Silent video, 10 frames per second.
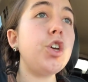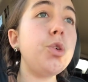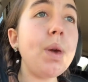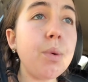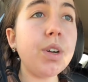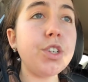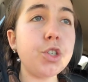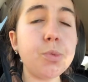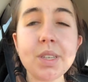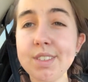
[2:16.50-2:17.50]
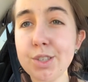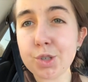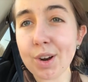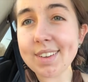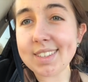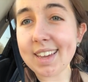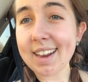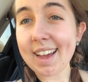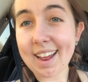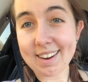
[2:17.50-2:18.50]
you may want to do, because it's great to
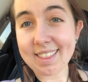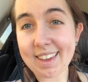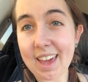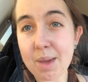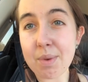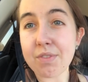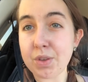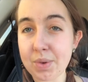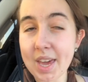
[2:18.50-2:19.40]
get ahead of the game if you